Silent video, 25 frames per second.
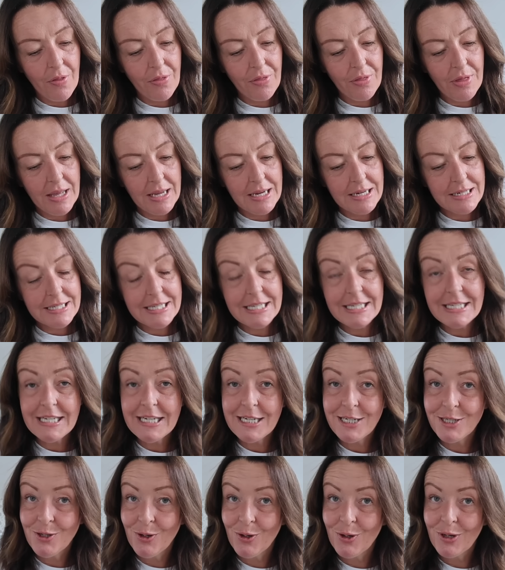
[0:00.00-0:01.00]
things that
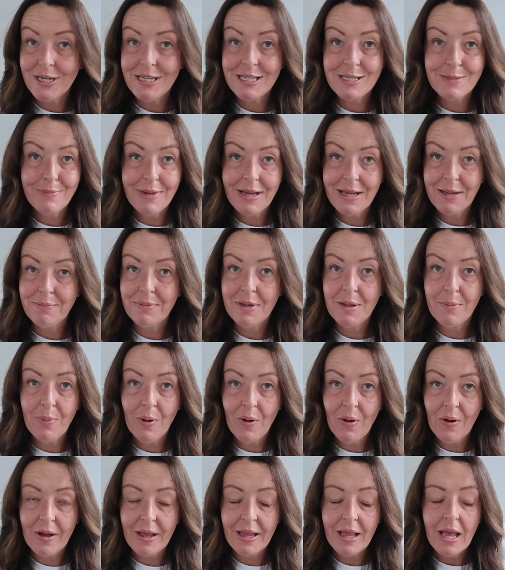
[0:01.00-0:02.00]
TikTok has made me
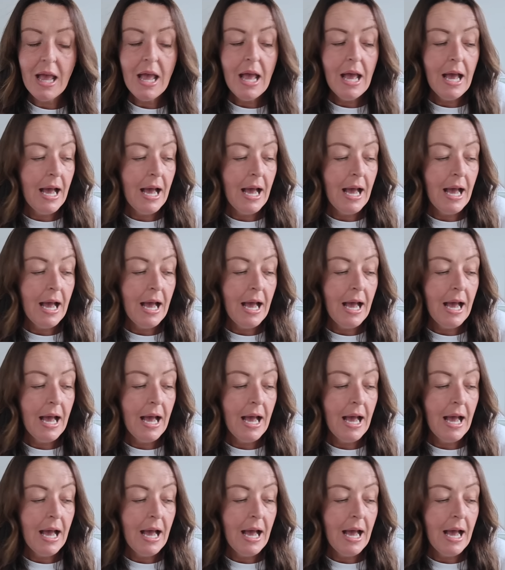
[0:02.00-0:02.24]
buy.